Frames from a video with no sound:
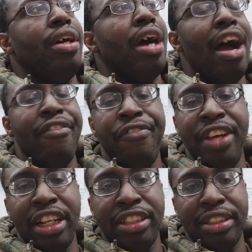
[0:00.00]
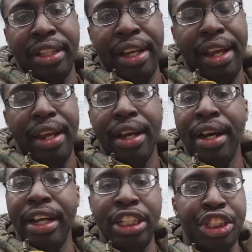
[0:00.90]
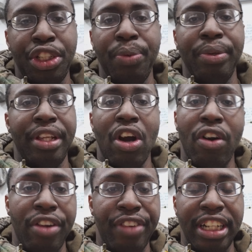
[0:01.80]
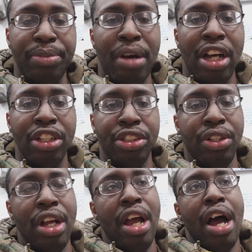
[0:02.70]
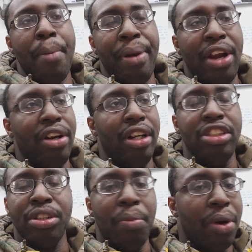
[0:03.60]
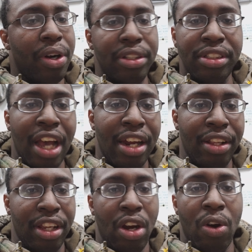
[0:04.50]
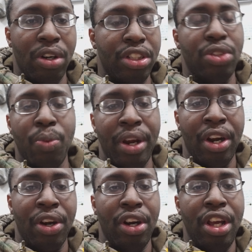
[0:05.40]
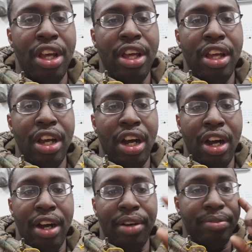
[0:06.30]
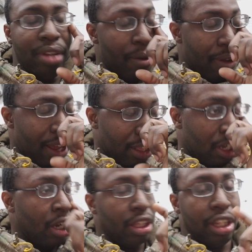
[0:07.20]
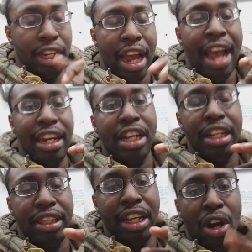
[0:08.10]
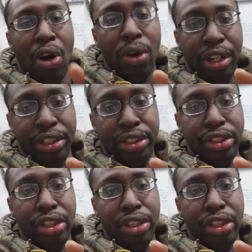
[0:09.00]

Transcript: I fixed the issue with the RFH module. Apparently somewhere inside of the harness where I had to cut the harness